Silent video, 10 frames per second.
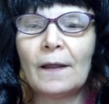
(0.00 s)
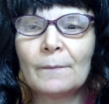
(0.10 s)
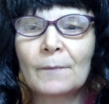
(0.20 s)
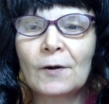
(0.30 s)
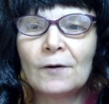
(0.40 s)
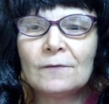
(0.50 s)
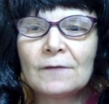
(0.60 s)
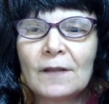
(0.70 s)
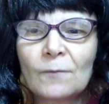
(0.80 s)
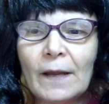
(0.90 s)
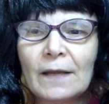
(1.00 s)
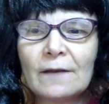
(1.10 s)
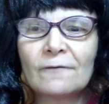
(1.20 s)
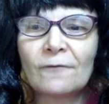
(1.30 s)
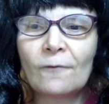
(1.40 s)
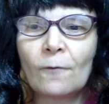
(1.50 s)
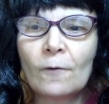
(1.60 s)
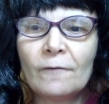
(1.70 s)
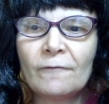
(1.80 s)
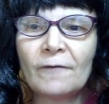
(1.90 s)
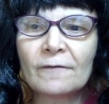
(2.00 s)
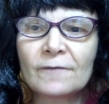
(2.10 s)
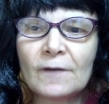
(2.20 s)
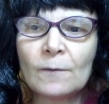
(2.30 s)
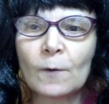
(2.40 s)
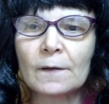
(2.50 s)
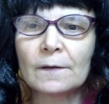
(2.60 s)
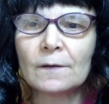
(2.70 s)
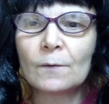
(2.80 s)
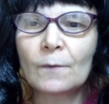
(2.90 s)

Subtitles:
I am currently rated 451.